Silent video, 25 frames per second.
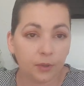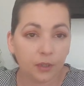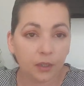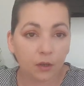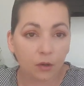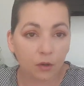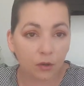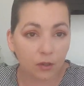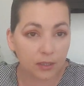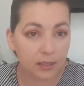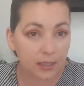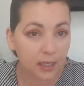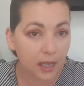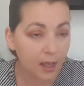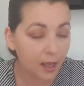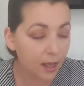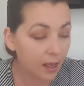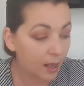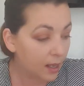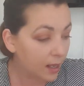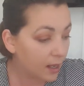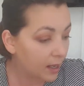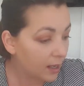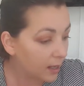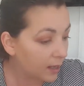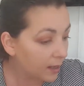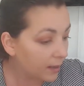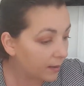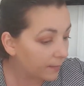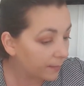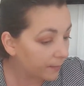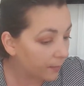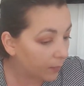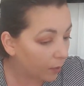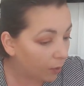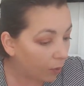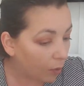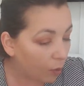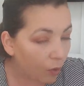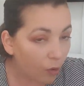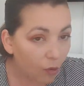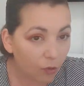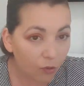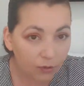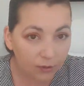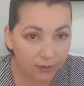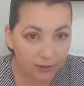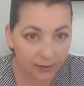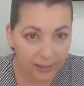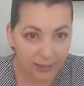because
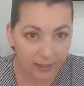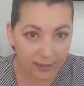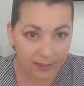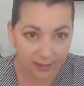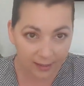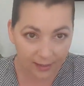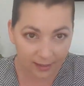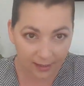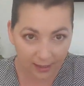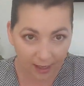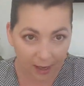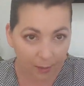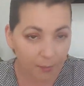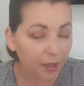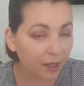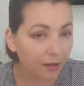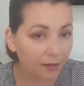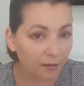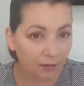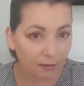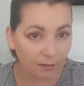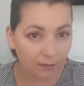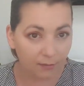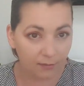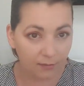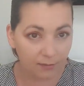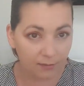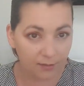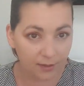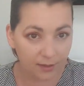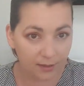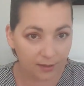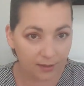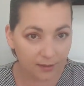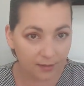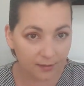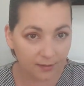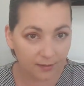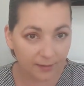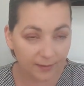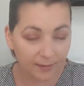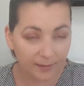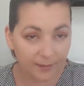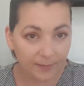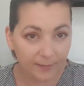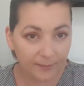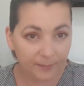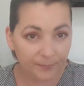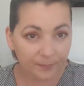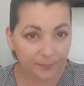all these chemicals
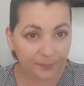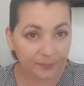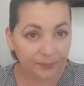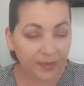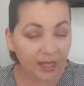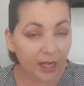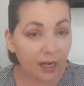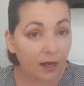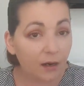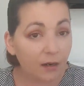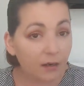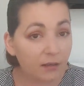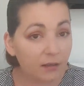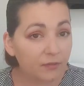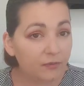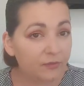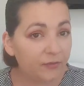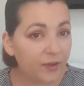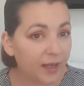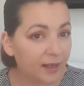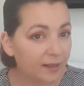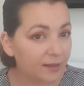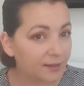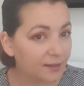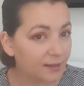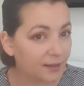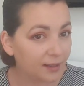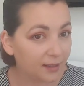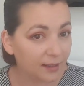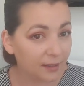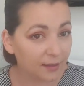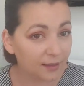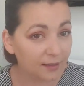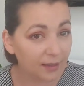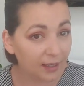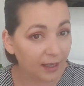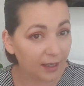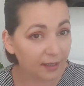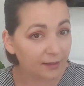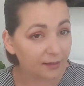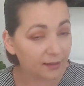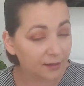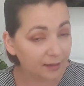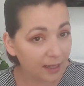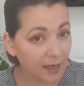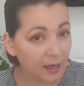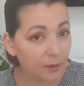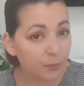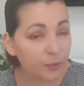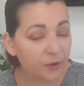are affected and
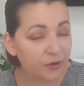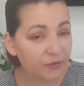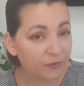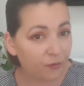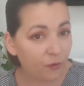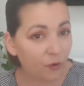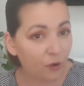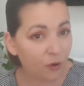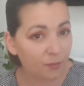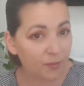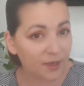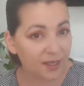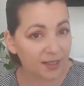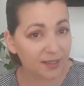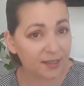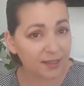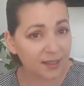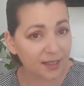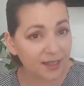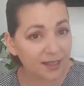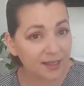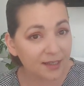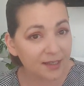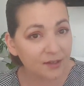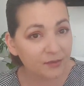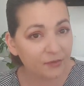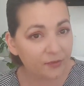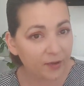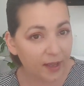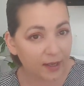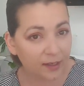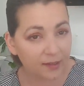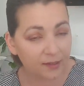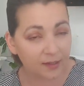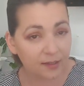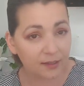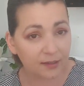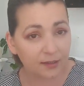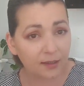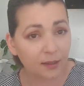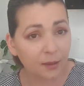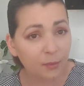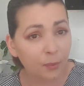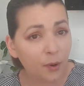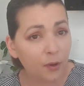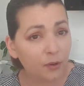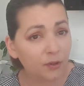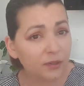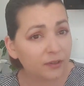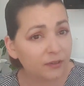their performance is affected
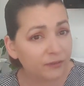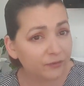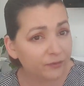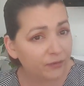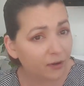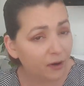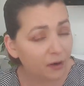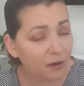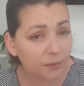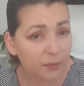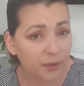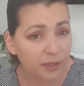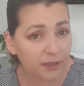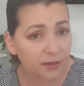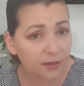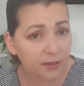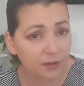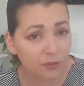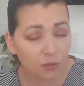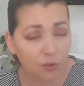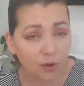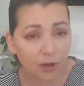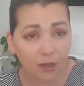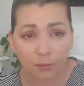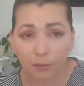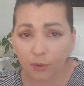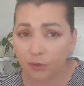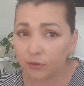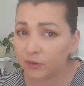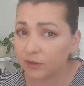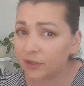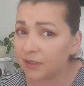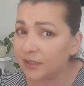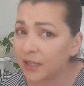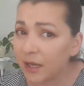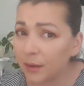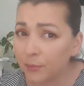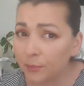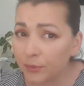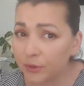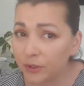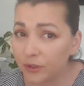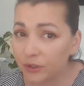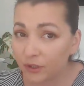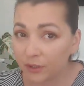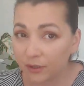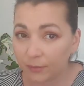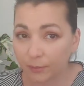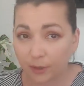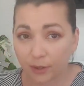about the environment as well, about the
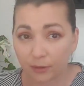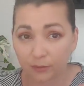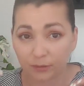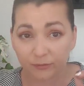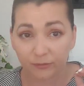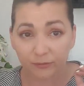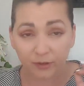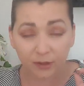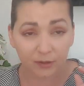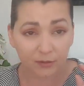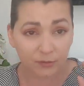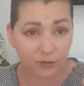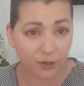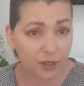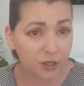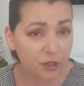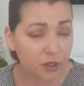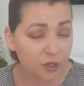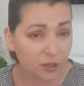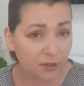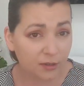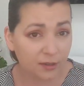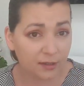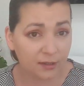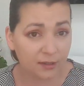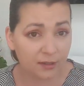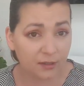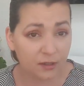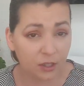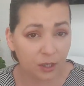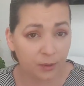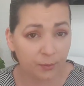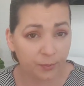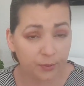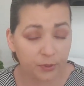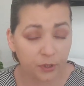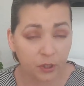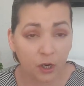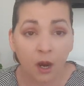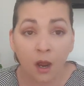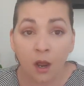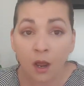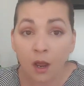temperature, about the fluctuation in the temperature,